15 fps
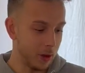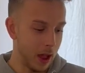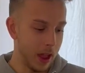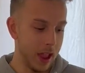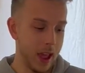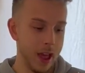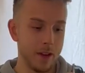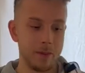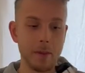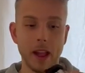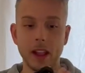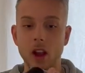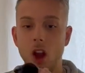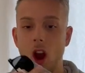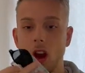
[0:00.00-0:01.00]
I have
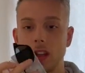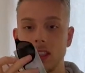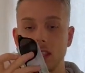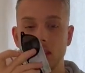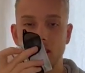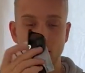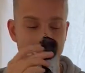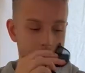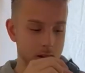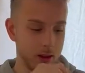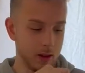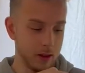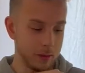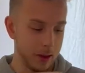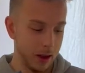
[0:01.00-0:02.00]
my cards
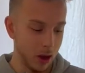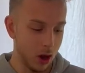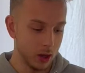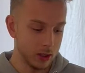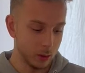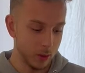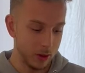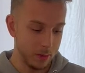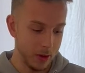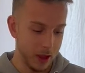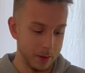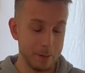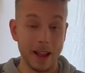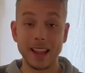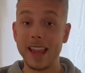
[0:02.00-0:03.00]
with
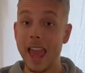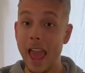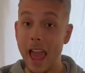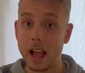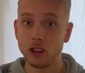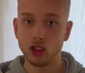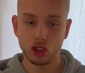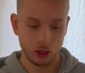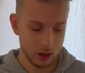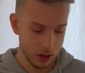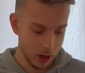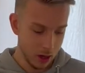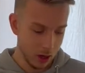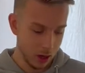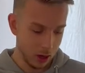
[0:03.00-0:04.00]
me, my cash,
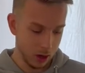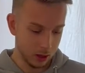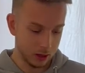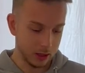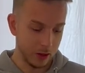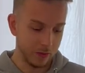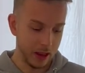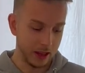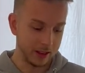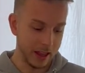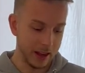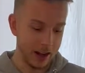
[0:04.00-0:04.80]
stuff like that.